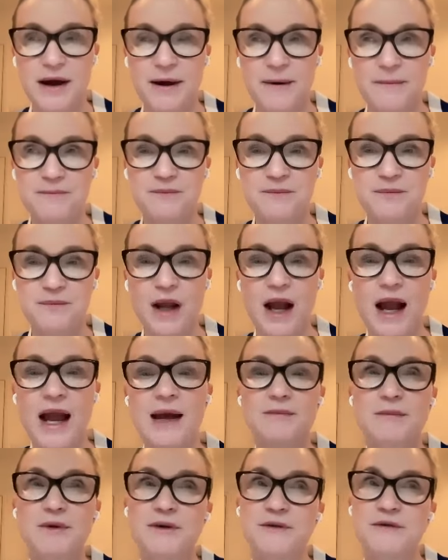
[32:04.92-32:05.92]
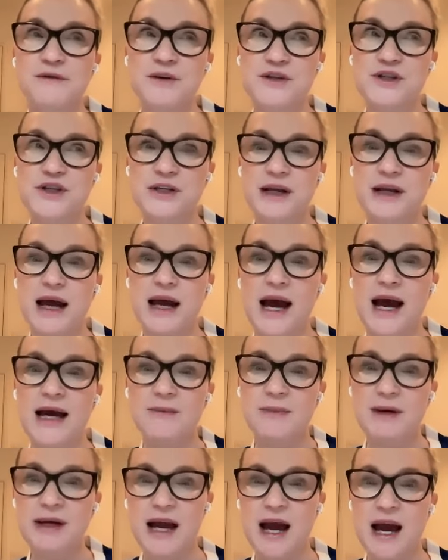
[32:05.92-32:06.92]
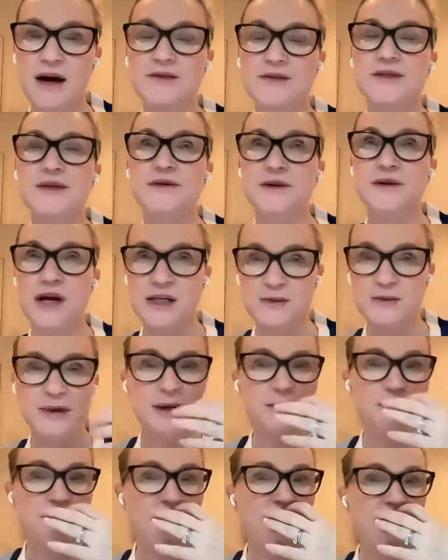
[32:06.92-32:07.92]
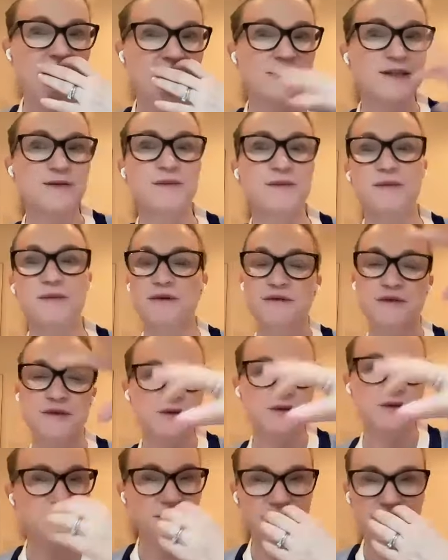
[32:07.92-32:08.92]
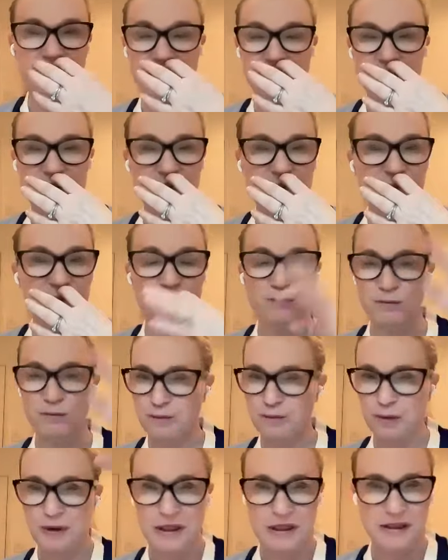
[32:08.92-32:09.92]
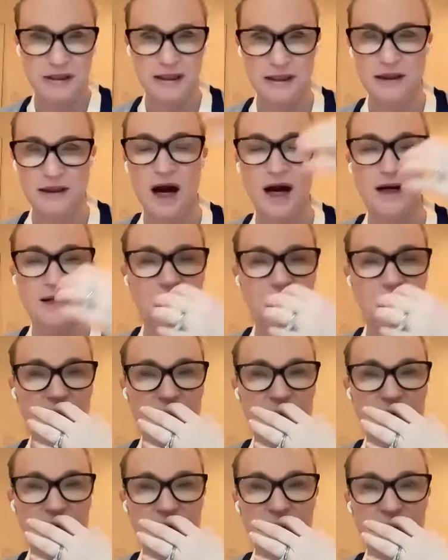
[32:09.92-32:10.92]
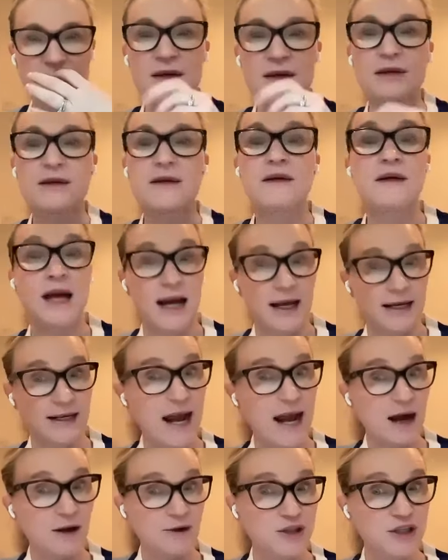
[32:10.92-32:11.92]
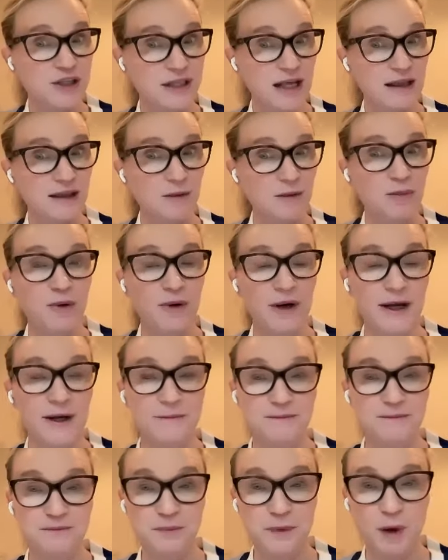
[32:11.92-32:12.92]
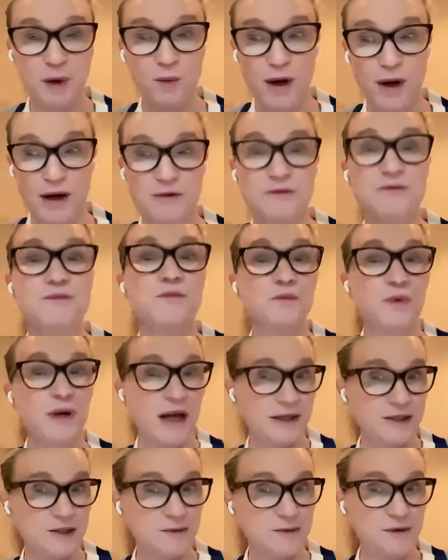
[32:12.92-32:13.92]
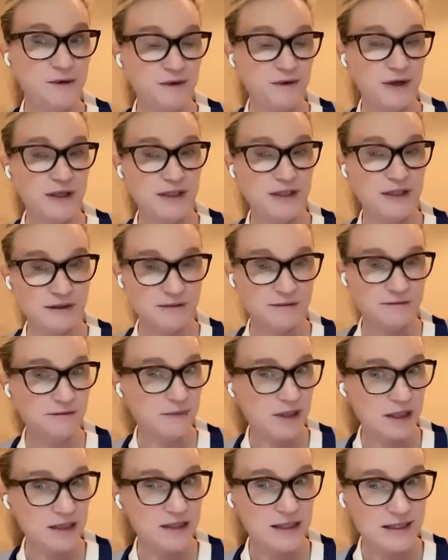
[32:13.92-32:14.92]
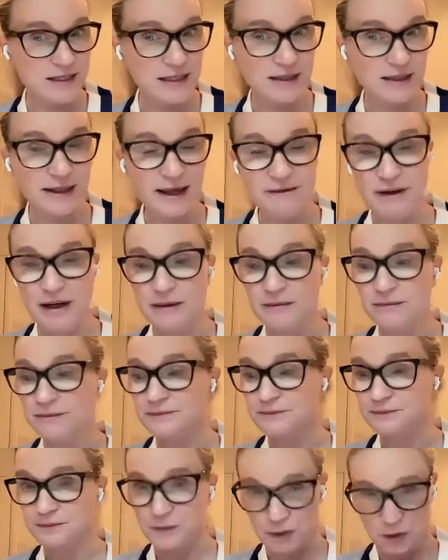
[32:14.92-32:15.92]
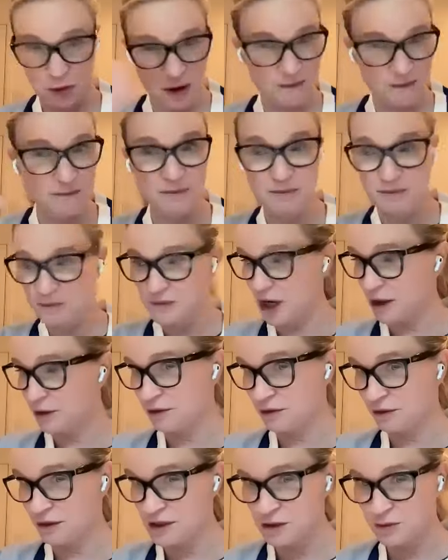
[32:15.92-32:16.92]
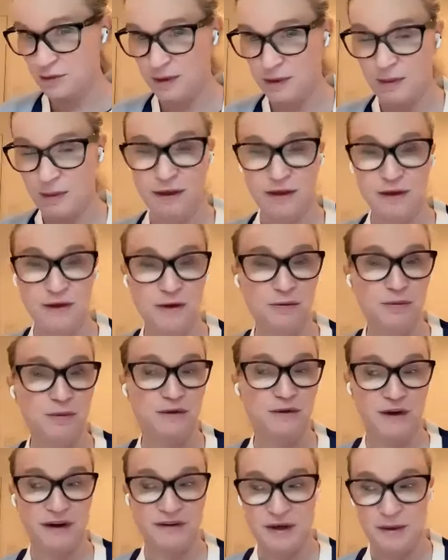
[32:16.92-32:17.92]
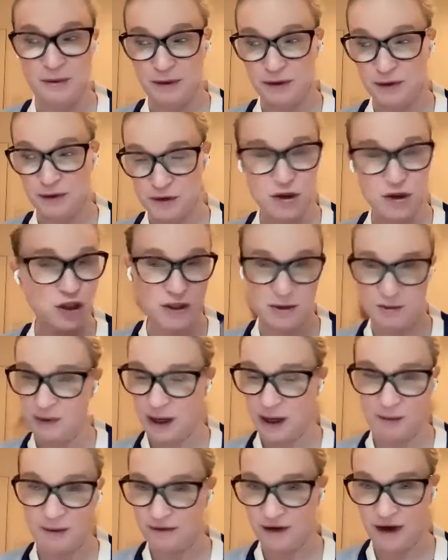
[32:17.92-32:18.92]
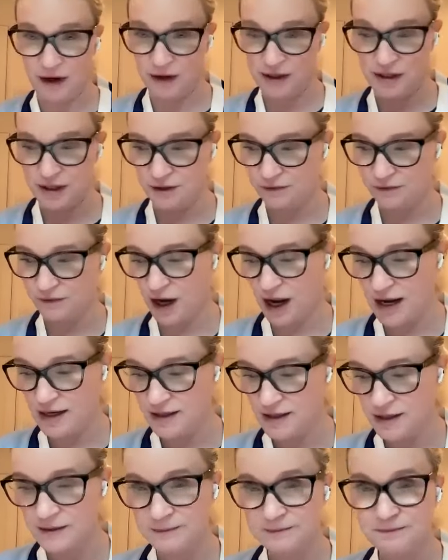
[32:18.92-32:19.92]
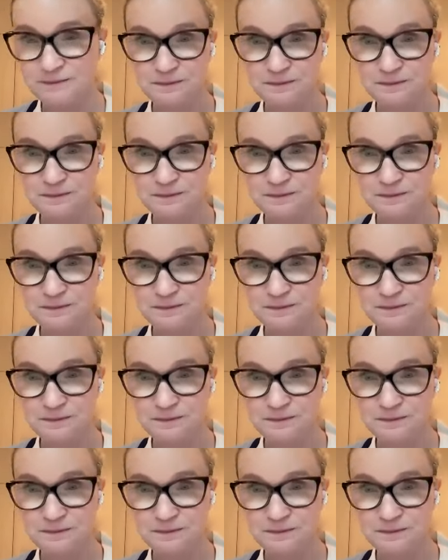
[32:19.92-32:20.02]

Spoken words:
She had a big house and her husband had passed, and we moved her into a very pretty little condominium. And now she's at the point where we had to move her into assisted living. So this will be my third move I've done with her, and she's become a very dear friend.